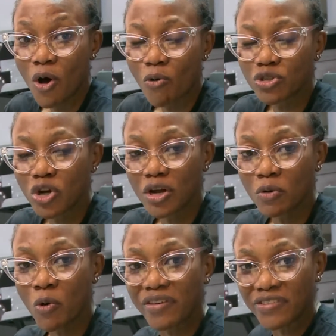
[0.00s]
Also got
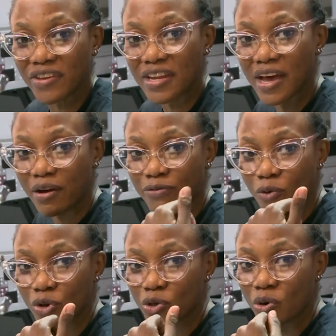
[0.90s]
a question here
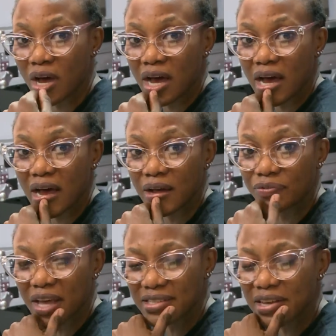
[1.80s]
for you,
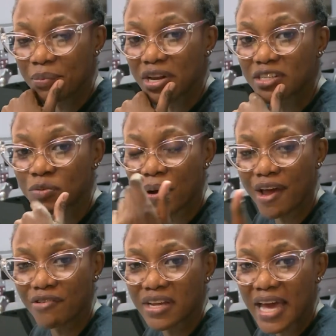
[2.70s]
Hansi. I'm an
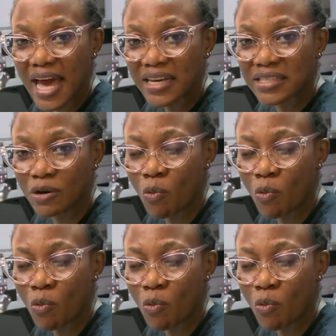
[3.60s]
aspiring actor.